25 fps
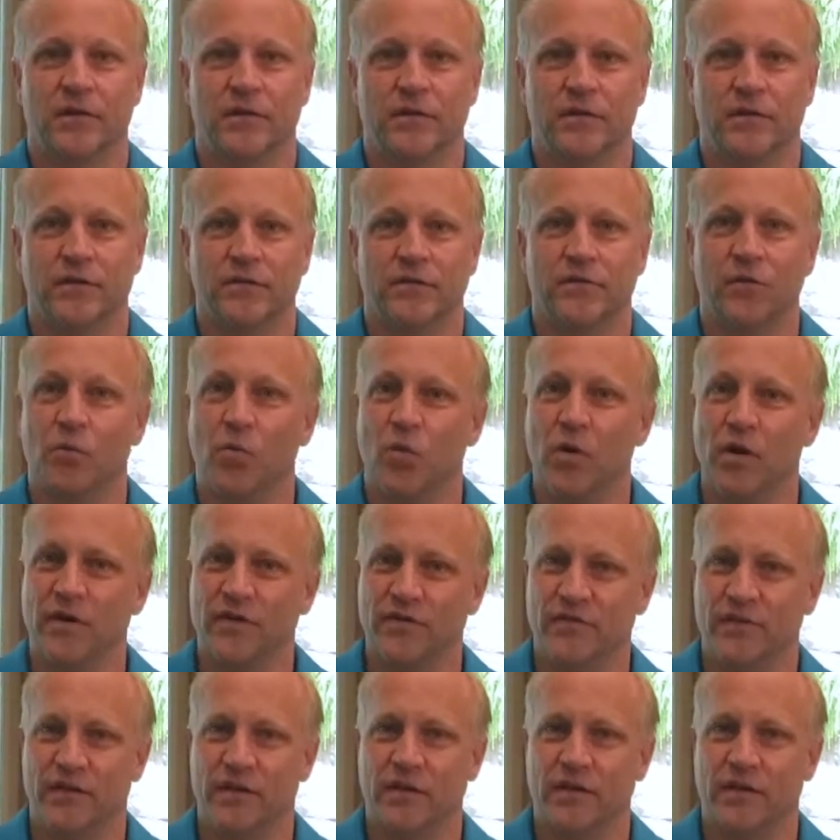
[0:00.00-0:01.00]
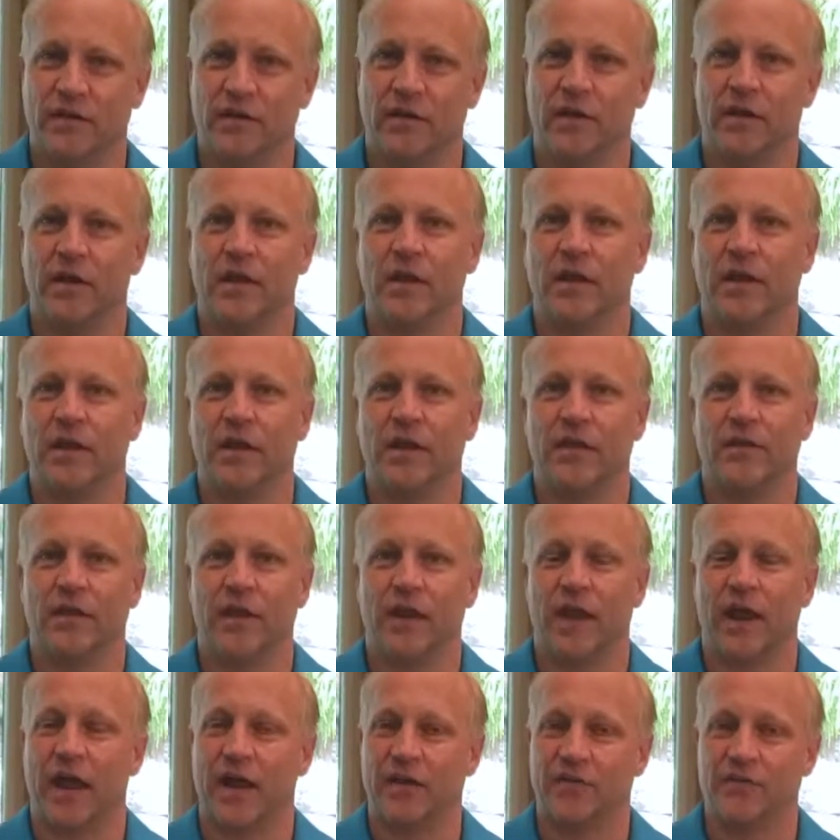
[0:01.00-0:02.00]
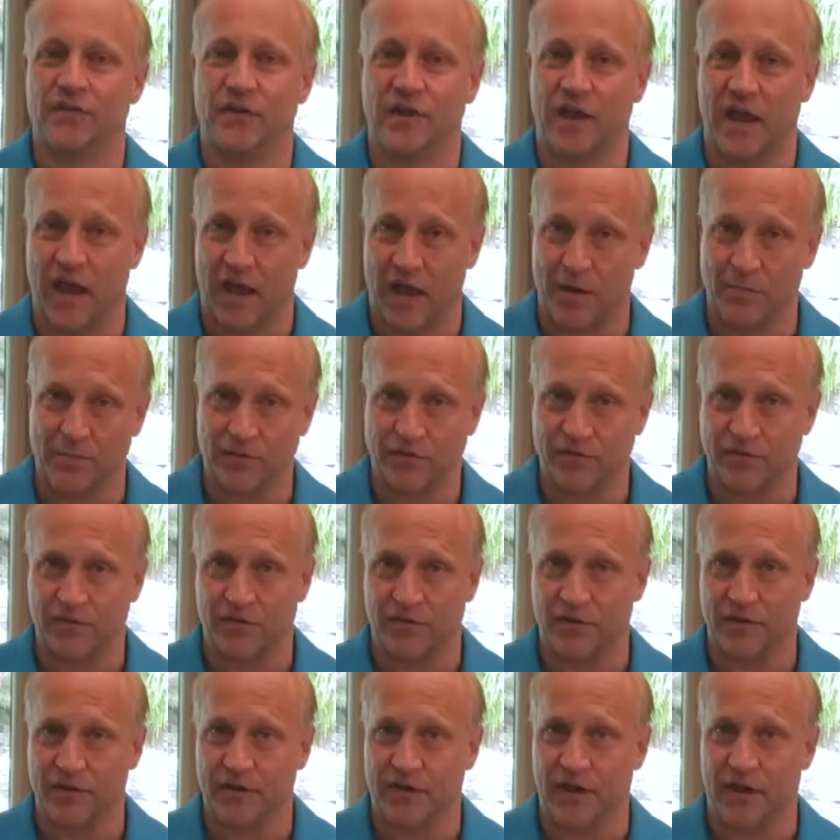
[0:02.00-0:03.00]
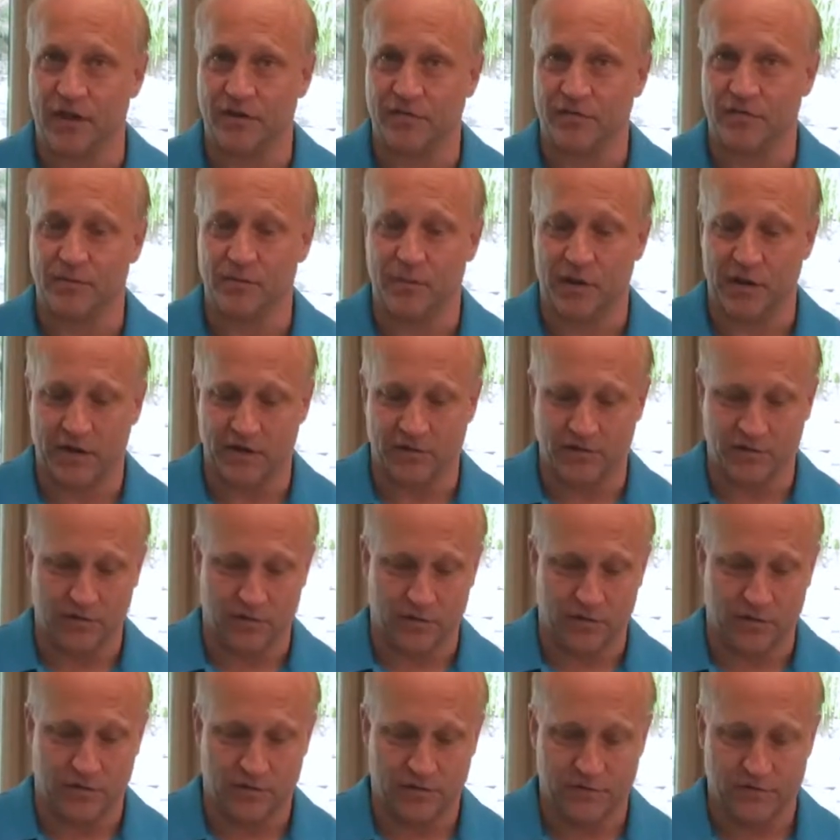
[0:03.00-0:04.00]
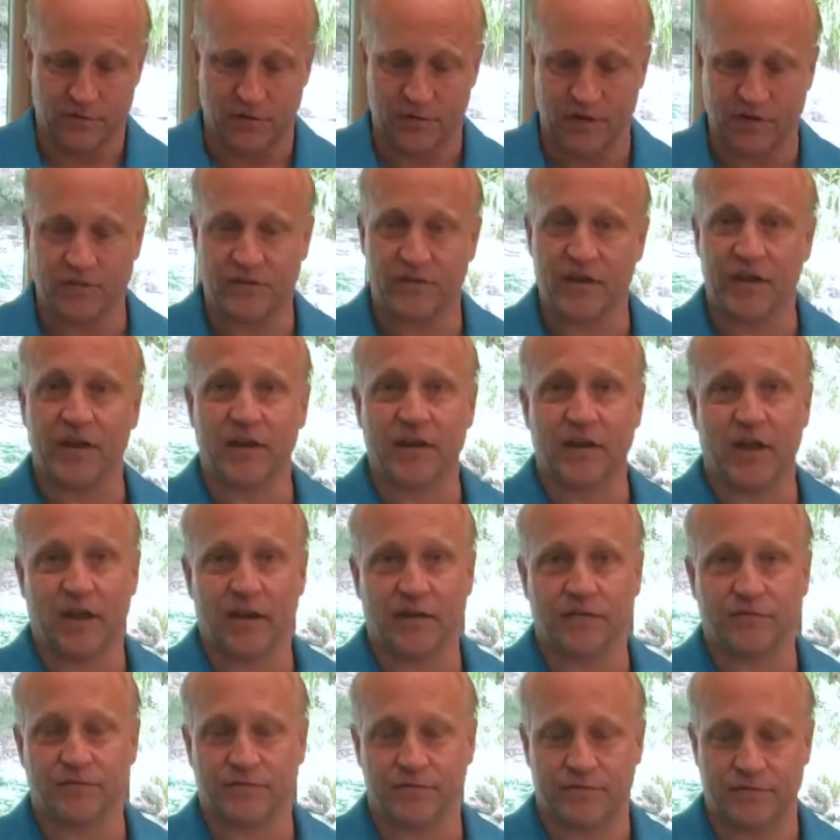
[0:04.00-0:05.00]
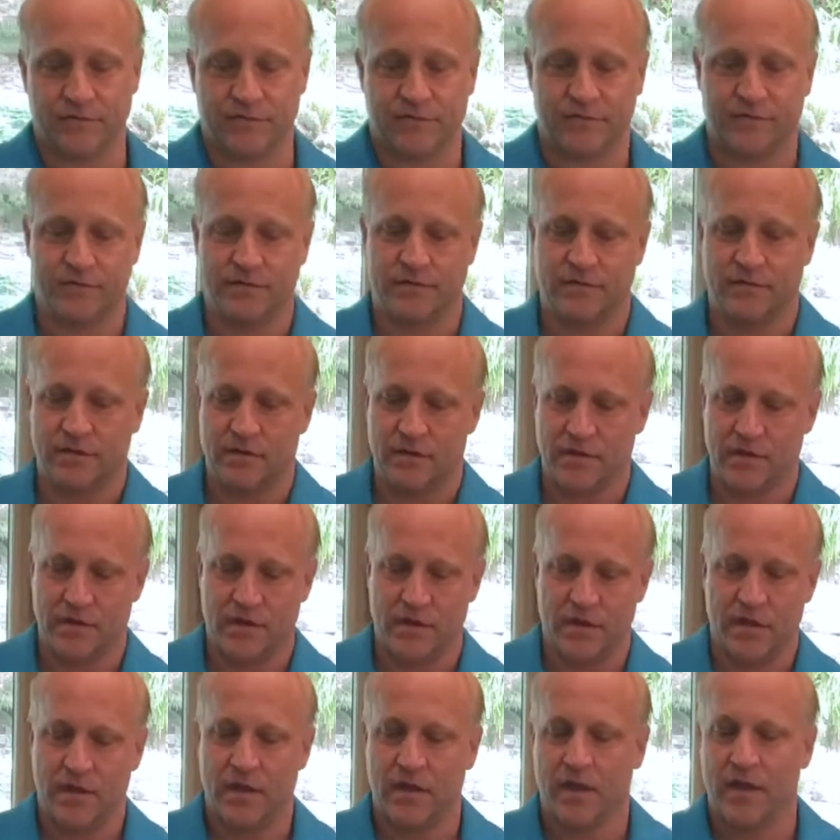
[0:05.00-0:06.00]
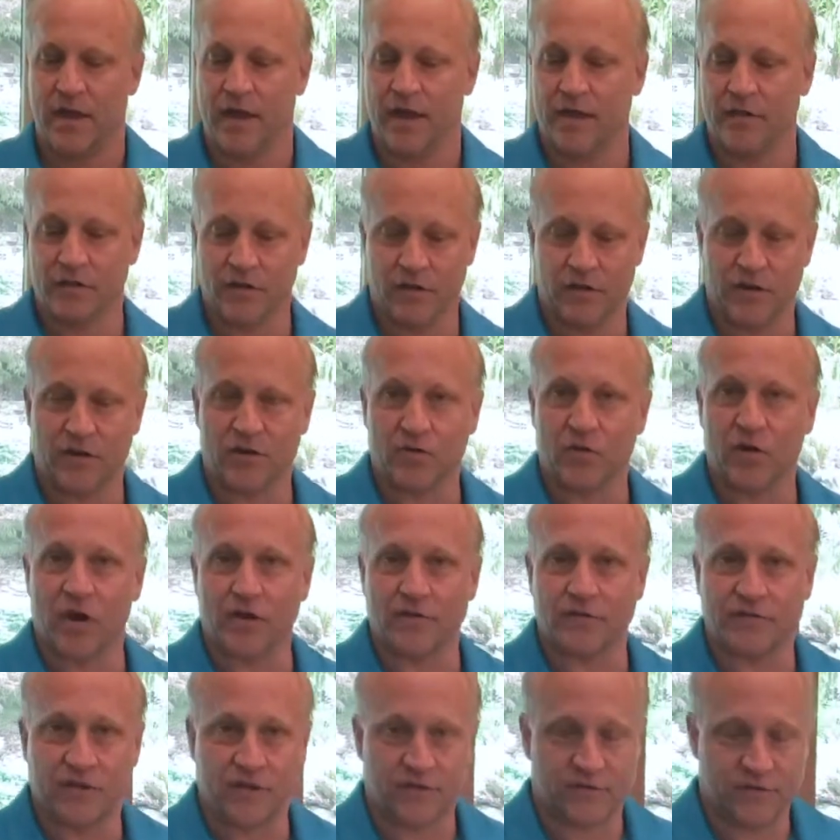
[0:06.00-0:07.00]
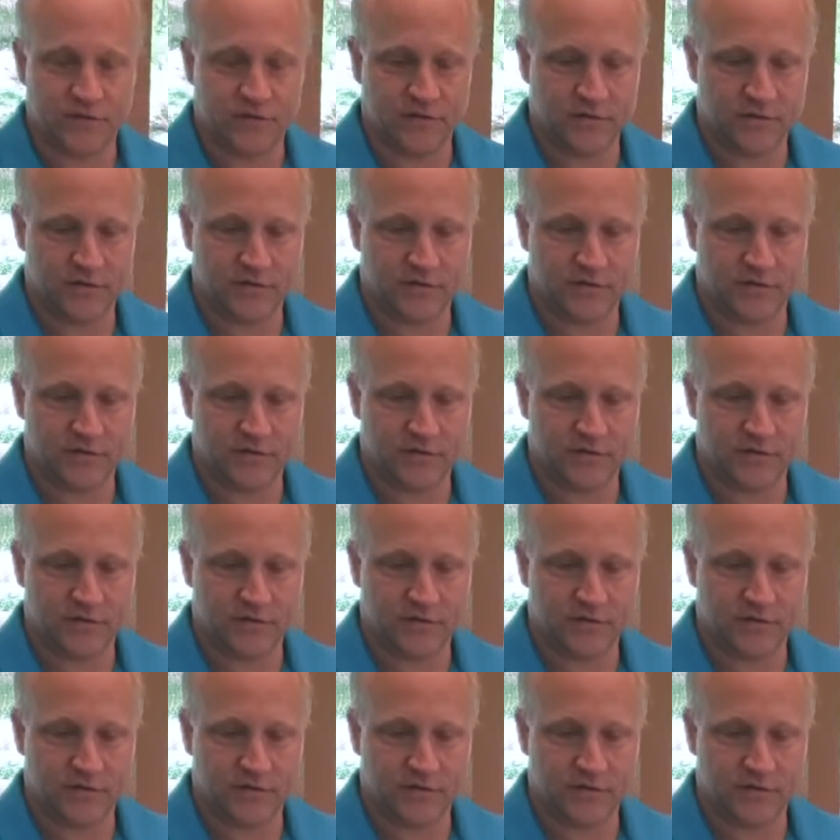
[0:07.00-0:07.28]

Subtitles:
So what is it that actually happens to the knife to make it dull? So let's take a knife and look at a cross section.